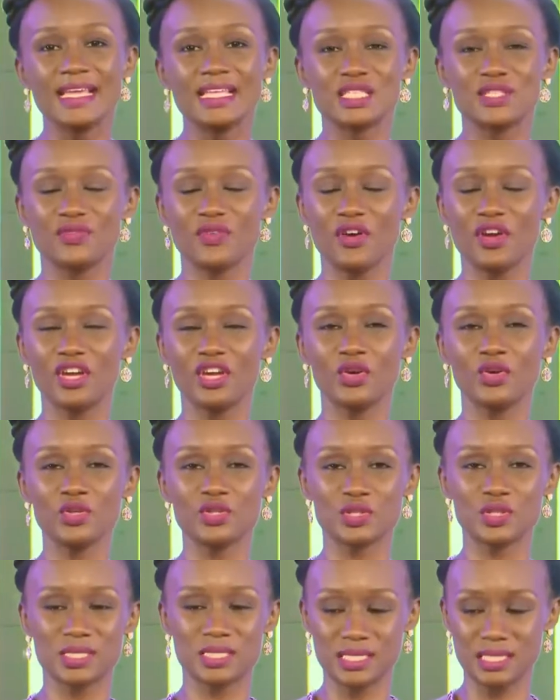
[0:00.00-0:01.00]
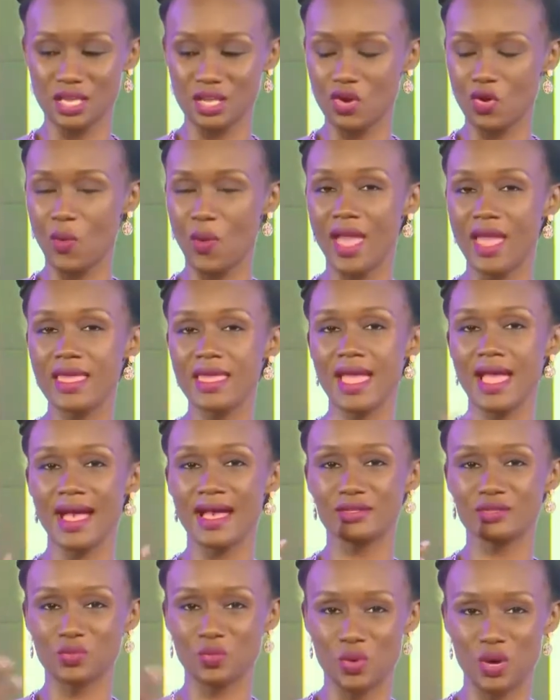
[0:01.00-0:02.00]
It's very good to see you. We're here
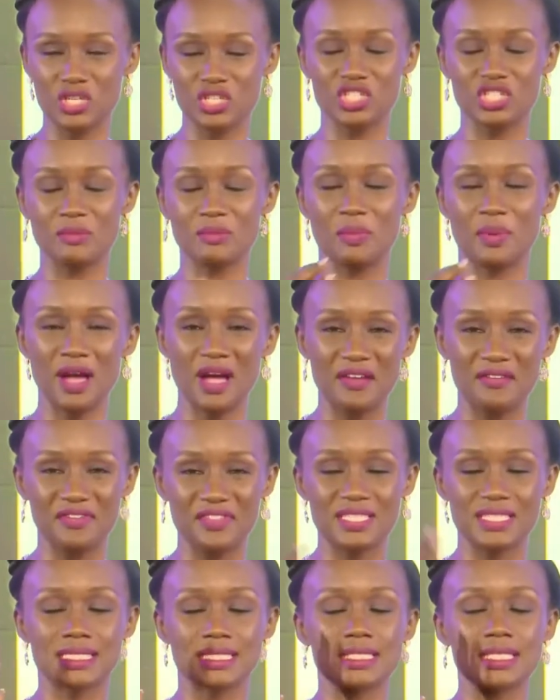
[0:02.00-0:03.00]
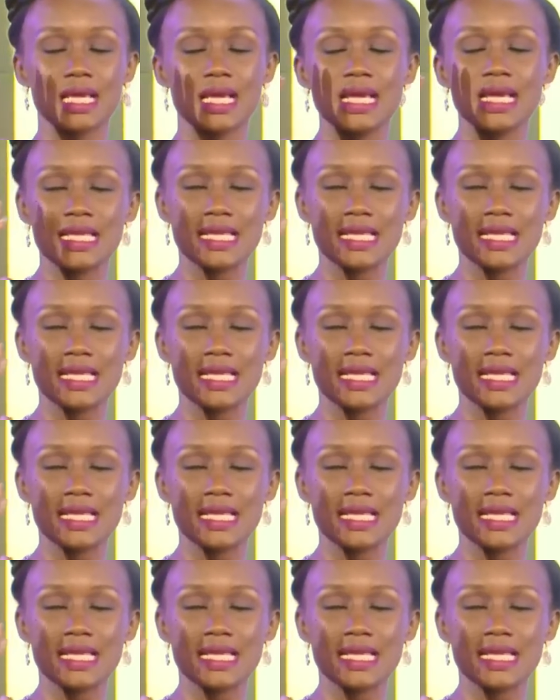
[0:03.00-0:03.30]
at Worship Harvest